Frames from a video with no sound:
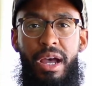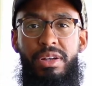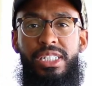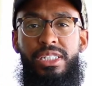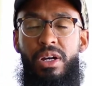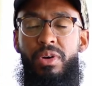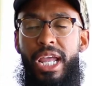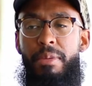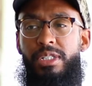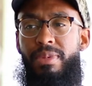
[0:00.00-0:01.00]
I was teaching an
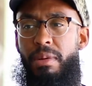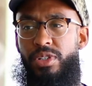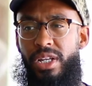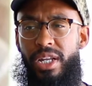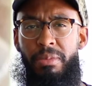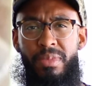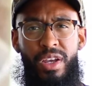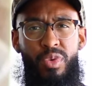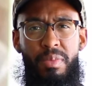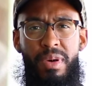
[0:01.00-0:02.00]
on-campus Bible study, and one of